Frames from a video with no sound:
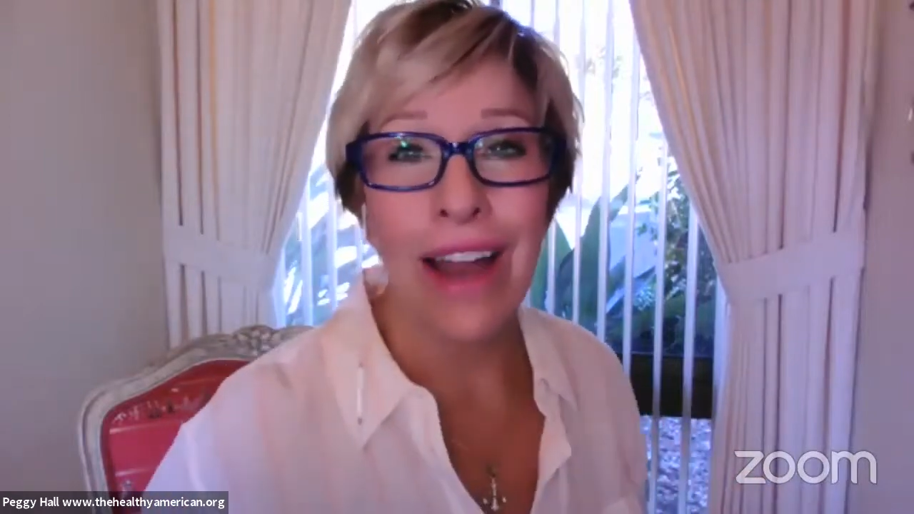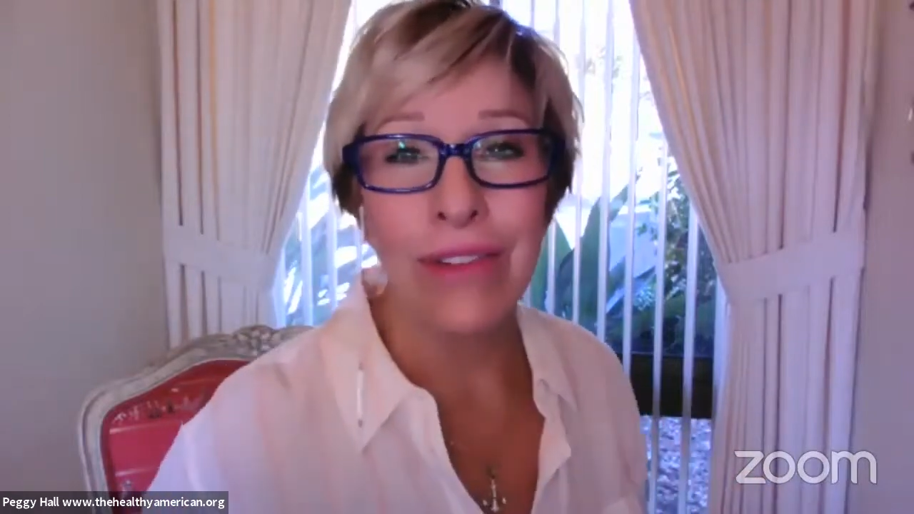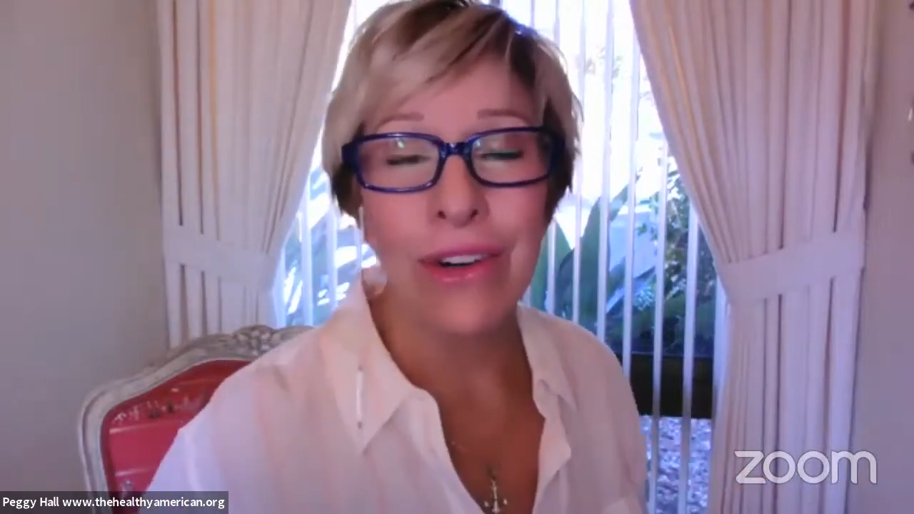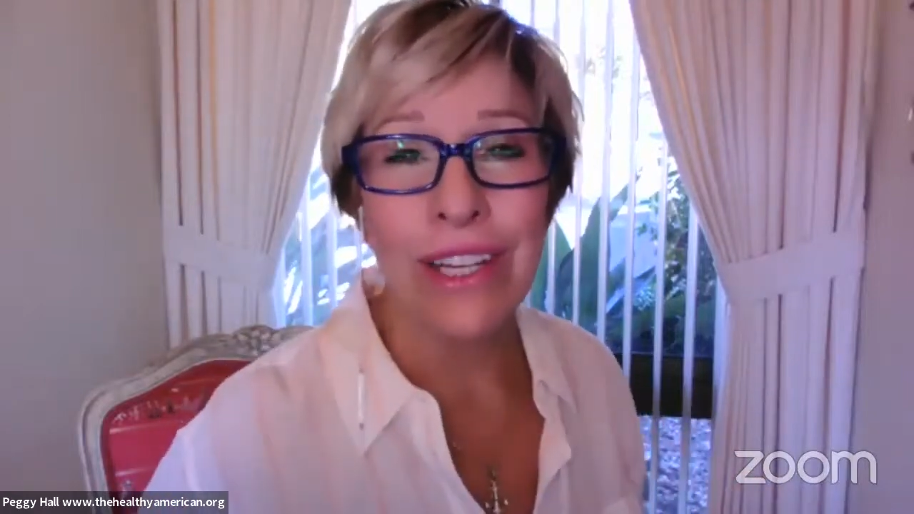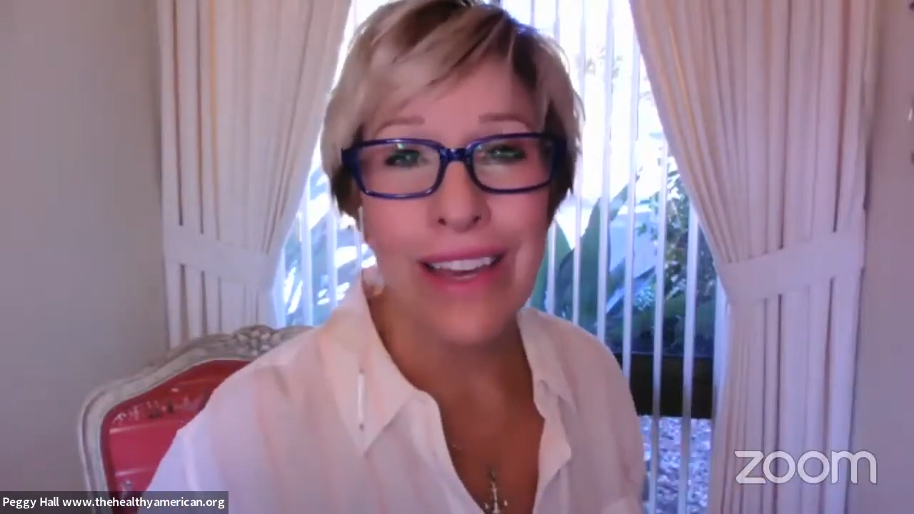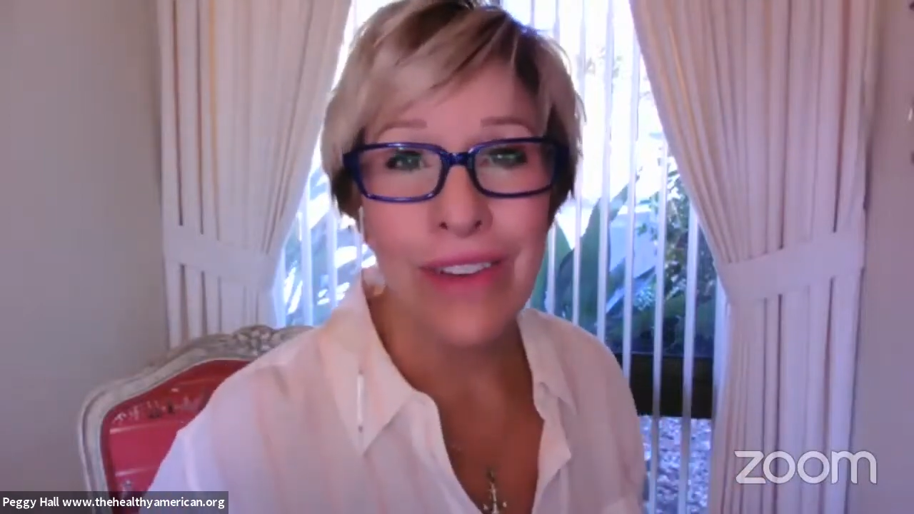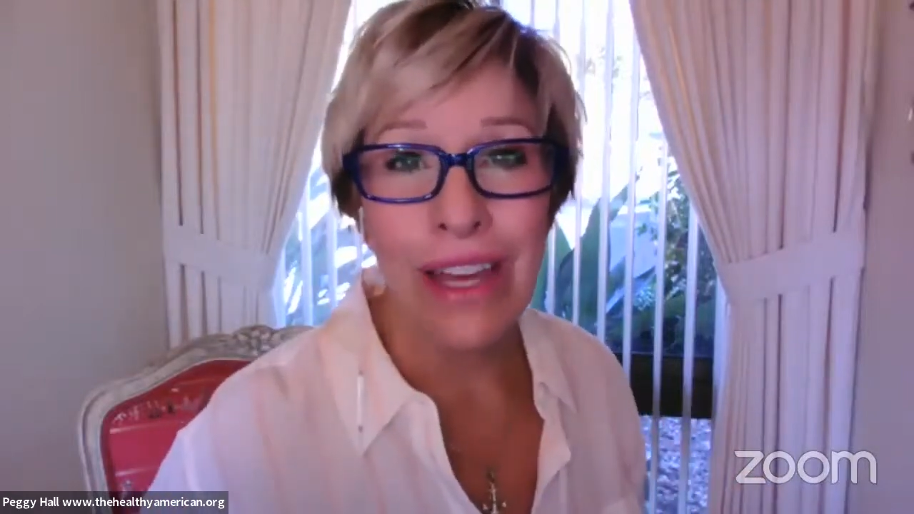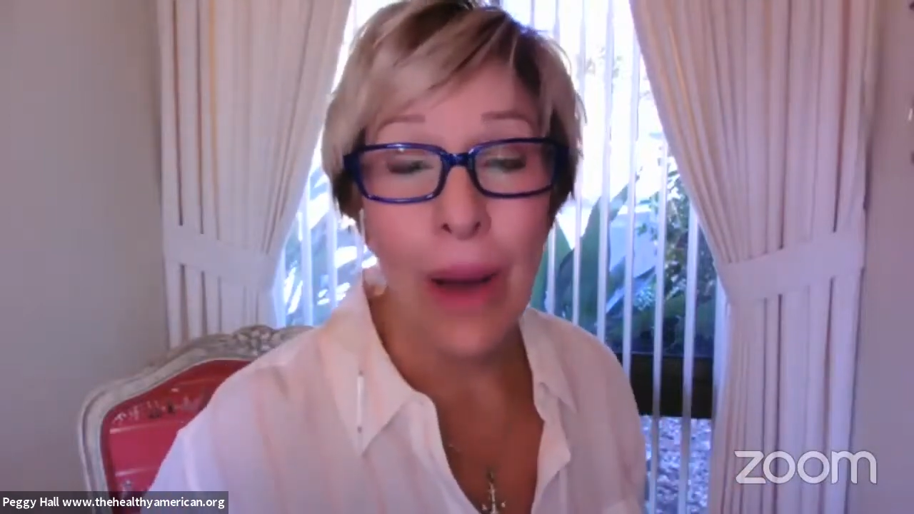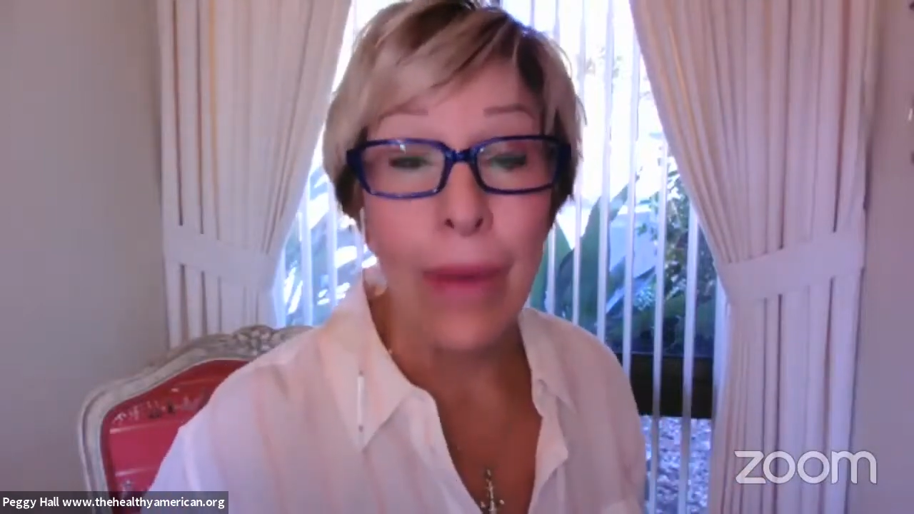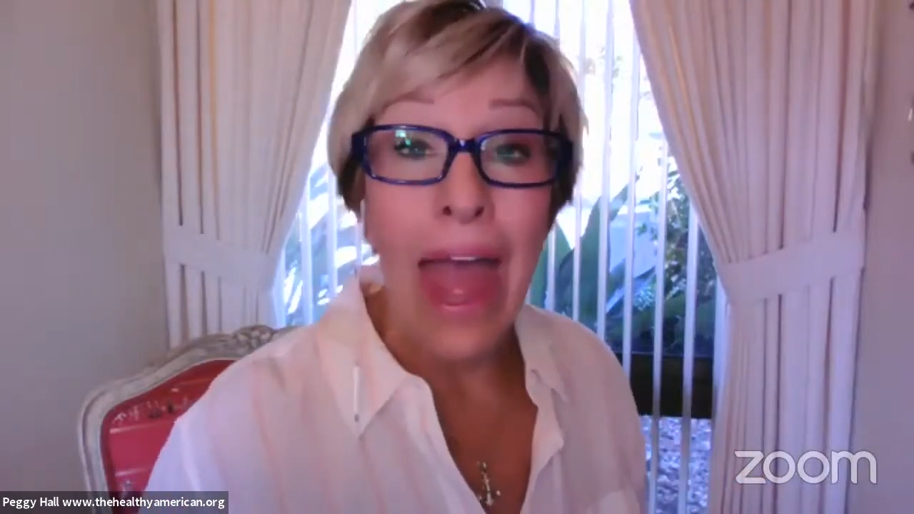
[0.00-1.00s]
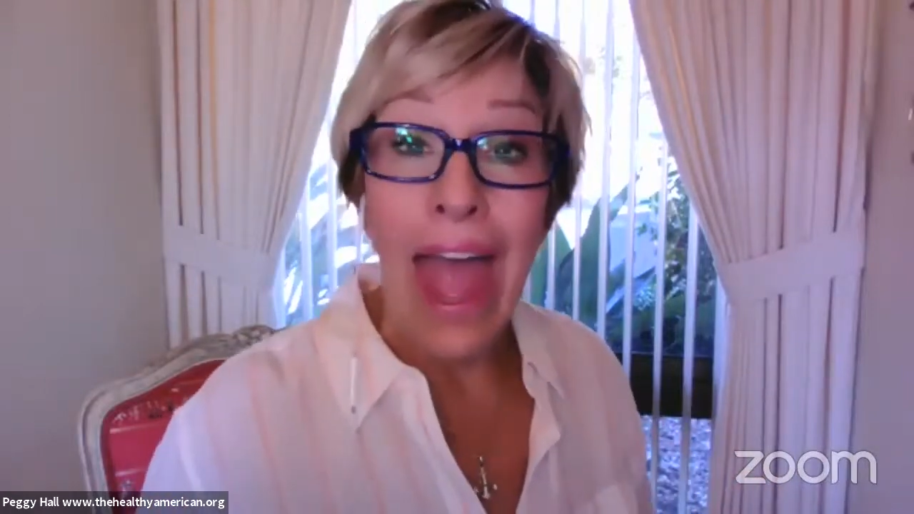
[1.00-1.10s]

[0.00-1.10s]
ever giving up.